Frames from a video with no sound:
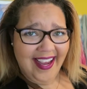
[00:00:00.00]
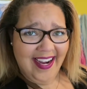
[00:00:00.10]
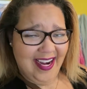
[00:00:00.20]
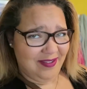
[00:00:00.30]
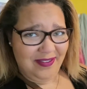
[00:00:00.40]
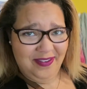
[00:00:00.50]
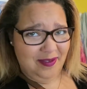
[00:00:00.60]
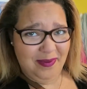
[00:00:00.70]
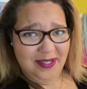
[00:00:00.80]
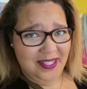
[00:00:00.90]
I never
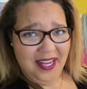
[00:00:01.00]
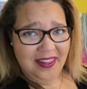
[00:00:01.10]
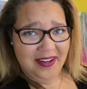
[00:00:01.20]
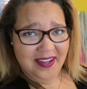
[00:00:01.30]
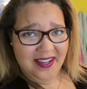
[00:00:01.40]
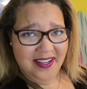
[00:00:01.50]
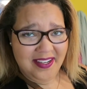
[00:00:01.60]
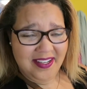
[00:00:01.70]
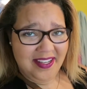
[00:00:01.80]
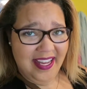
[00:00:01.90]
feel put together,
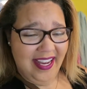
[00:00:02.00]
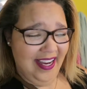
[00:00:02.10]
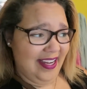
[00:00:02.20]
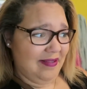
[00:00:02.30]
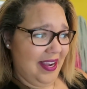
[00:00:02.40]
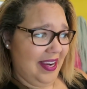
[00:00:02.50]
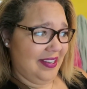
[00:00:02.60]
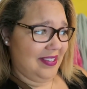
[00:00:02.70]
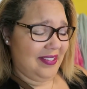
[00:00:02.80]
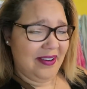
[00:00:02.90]
and my
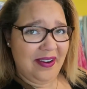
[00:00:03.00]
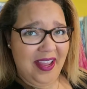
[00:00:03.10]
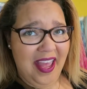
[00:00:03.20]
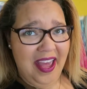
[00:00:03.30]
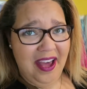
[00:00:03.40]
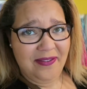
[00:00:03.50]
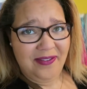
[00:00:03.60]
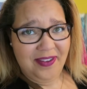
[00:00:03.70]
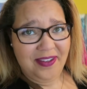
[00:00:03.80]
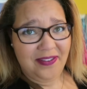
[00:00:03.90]
hair's dirty
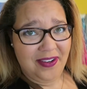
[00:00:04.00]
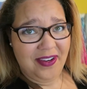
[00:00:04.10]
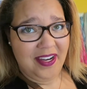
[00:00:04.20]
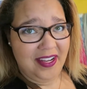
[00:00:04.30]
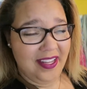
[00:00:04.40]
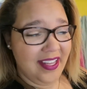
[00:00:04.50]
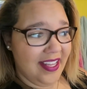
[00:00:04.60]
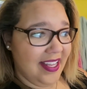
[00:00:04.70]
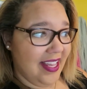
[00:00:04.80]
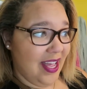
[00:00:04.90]
AF, for real.
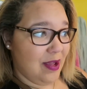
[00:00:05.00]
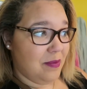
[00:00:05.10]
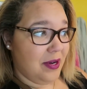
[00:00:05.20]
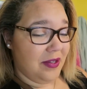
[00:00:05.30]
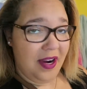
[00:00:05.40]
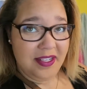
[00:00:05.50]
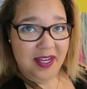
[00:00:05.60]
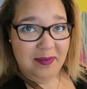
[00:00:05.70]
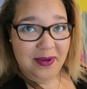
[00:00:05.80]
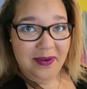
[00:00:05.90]
I put dry
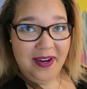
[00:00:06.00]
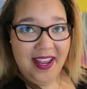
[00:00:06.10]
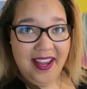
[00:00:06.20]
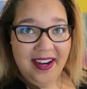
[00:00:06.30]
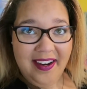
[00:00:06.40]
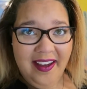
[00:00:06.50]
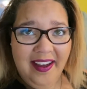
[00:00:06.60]
shampoo in it.